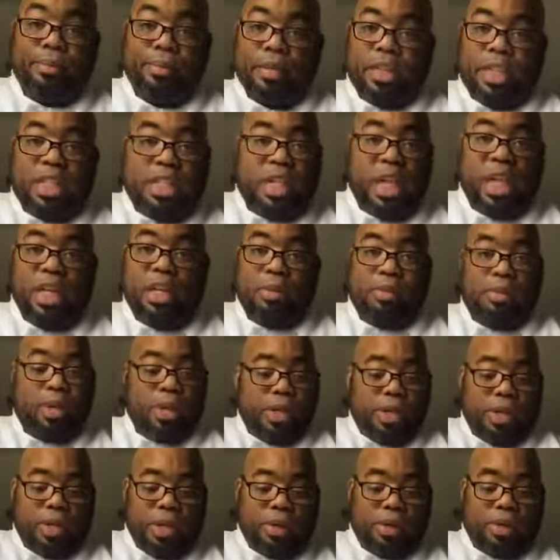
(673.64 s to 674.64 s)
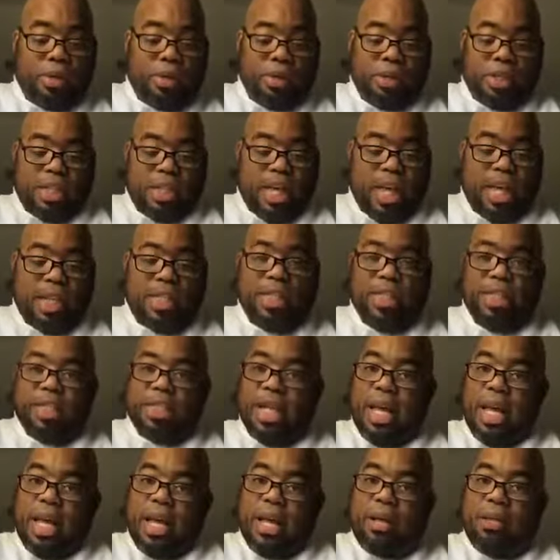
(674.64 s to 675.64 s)
Just like you're putting on, you got your
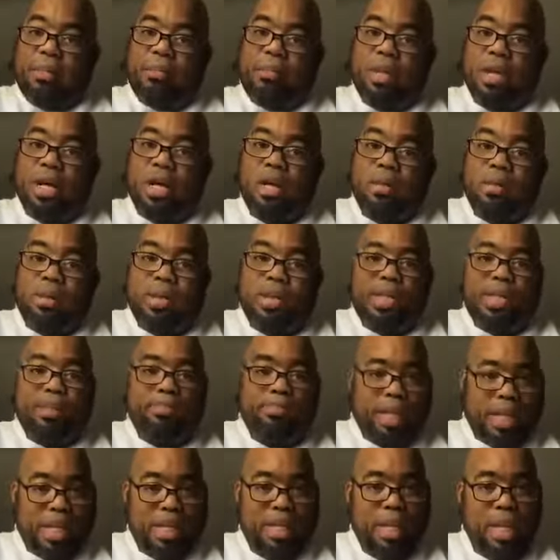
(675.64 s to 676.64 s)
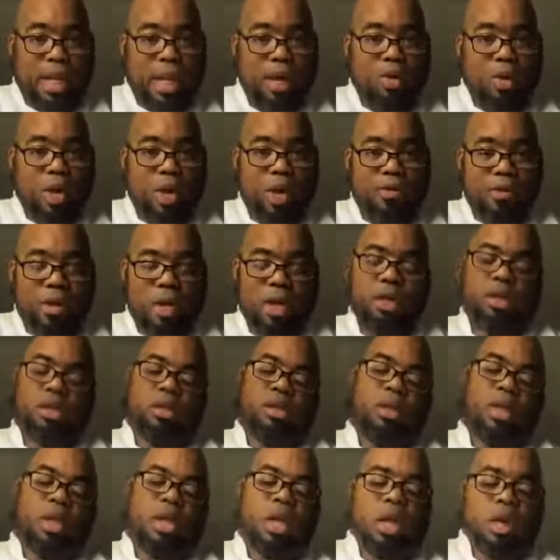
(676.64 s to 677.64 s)
Tiger Balm or your Bengay or whatever
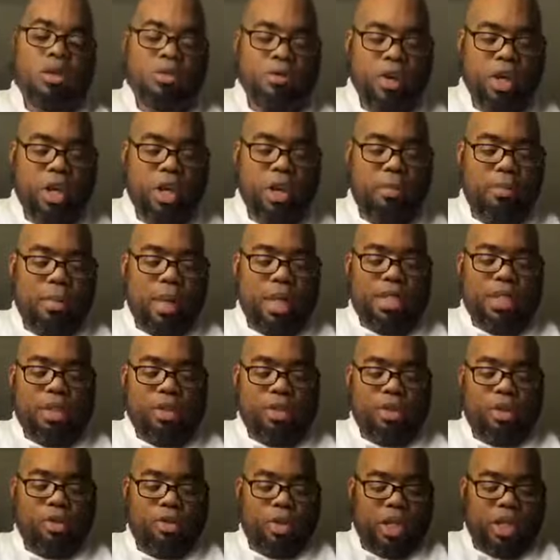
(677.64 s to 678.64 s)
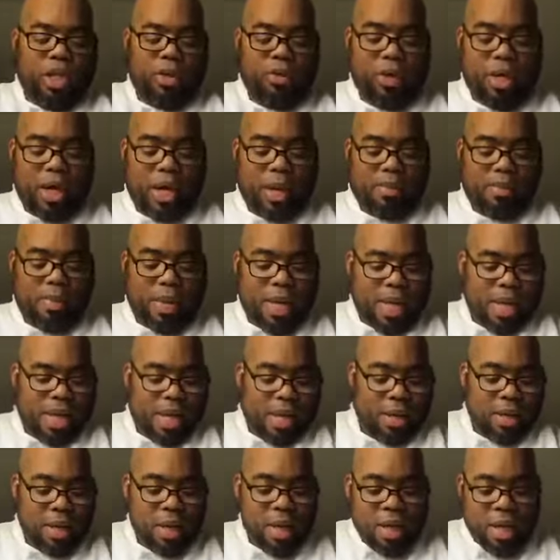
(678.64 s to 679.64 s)
else for your muscles. You want to get rid of that
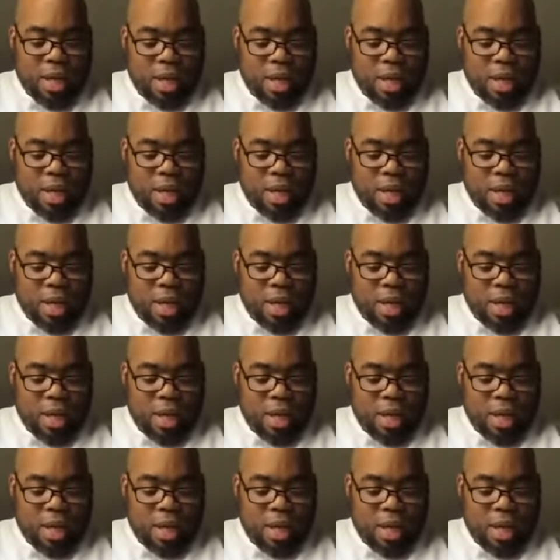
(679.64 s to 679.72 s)
pain.